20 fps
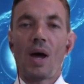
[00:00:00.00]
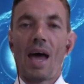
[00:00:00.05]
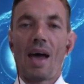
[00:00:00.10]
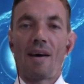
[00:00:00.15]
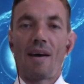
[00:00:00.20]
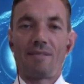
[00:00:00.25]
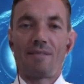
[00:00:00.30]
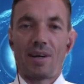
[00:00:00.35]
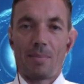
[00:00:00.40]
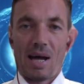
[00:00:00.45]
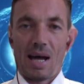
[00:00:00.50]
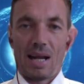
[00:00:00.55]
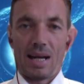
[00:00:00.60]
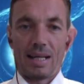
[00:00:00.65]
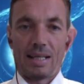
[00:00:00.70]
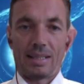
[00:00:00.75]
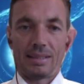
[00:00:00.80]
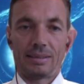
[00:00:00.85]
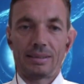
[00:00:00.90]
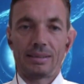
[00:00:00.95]
everybody.
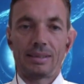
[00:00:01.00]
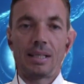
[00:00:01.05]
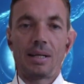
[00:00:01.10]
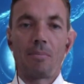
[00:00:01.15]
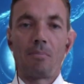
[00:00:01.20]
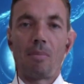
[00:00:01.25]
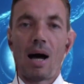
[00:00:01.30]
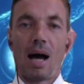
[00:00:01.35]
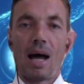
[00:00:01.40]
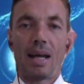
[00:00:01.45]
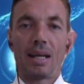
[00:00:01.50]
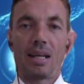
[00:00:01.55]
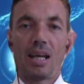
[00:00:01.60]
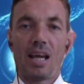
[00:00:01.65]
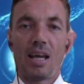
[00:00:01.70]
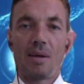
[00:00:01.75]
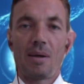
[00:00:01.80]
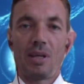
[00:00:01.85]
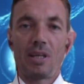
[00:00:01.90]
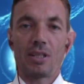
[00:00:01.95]
My
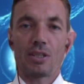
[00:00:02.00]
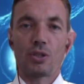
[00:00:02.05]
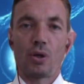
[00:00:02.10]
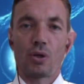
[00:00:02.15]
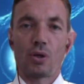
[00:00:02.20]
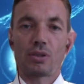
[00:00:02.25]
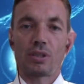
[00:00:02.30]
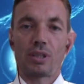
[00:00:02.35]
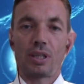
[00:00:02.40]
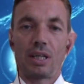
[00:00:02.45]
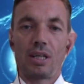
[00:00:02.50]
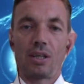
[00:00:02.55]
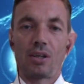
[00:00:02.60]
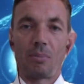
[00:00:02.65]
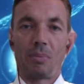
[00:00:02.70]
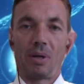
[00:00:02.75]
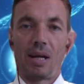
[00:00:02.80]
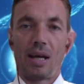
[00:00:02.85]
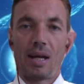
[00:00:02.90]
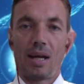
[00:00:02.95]
name is Dr. Ihor
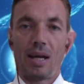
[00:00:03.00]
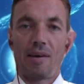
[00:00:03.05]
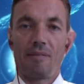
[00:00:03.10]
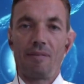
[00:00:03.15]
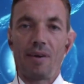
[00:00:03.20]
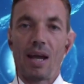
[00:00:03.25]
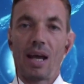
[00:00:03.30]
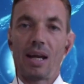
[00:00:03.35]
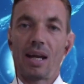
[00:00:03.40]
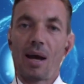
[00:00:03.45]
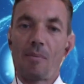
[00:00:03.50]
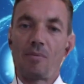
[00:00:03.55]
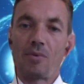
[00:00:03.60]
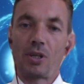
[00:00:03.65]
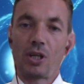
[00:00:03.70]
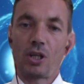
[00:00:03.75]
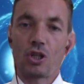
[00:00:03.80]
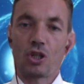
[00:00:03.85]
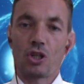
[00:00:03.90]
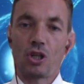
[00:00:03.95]
Miliaiev and I'm
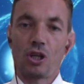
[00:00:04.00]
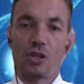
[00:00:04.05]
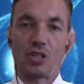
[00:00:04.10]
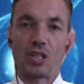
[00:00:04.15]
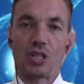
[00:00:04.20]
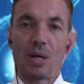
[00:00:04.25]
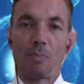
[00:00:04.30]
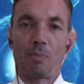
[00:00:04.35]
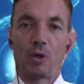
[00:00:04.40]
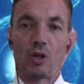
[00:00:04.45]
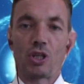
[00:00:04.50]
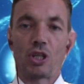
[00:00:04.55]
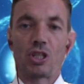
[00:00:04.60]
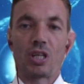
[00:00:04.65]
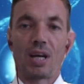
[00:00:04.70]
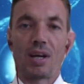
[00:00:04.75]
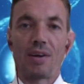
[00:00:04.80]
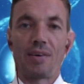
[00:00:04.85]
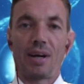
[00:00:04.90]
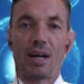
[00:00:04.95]
Regional Deputy
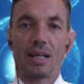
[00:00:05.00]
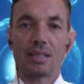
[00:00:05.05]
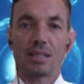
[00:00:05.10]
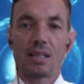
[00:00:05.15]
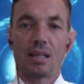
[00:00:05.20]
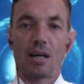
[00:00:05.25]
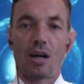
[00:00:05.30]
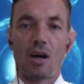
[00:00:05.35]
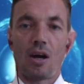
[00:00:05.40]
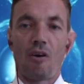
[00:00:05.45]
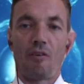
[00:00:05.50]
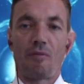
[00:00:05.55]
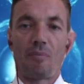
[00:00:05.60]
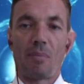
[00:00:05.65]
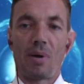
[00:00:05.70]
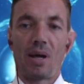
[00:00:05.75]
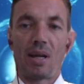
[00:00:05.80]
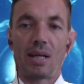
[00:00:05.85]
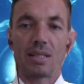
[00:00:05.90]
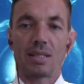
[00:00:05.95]
Director of
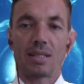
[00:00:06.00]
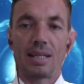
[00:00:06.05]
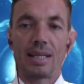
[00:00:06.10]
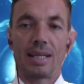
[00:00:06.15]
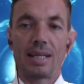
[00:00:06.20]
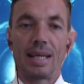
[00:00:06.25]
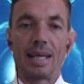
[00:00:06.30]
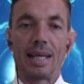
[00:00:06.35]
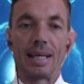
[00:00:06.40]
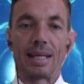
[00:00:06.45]
Medicine in